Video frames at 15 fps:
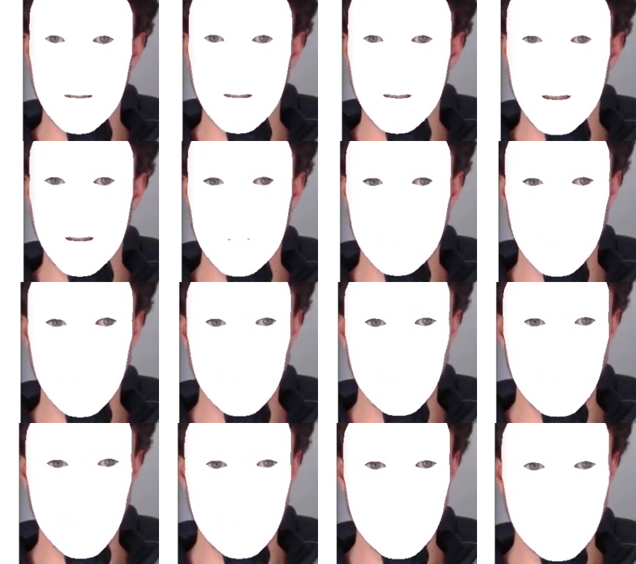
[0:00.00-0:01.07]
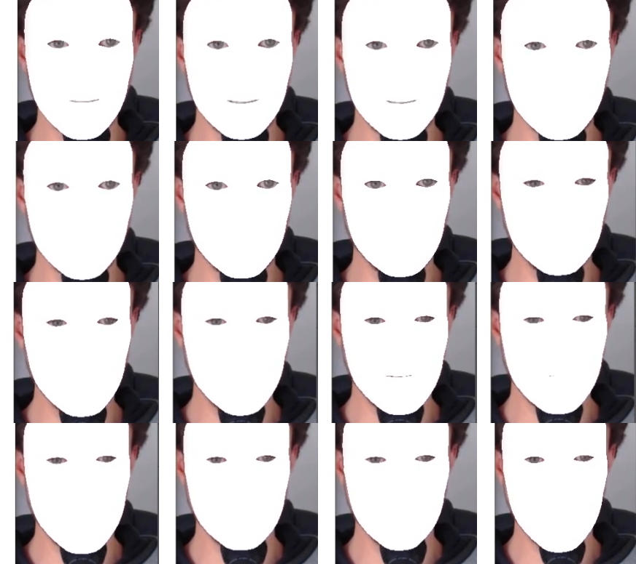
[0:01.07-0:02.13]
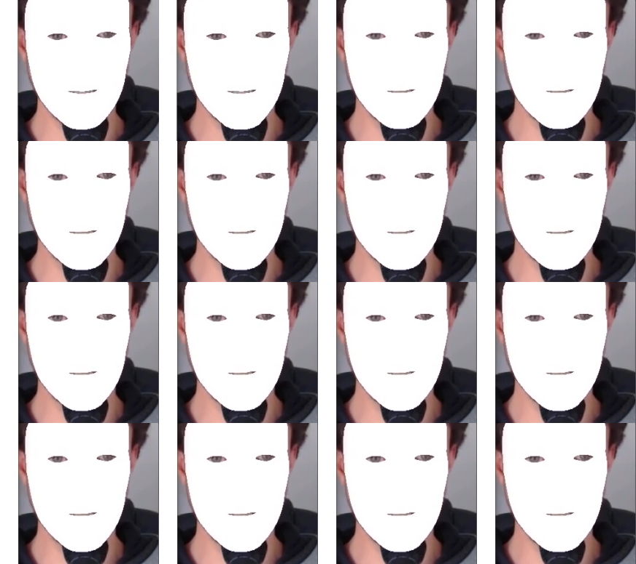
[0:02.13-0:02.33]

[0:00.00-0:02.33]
So we'll get this test 2 that I just made,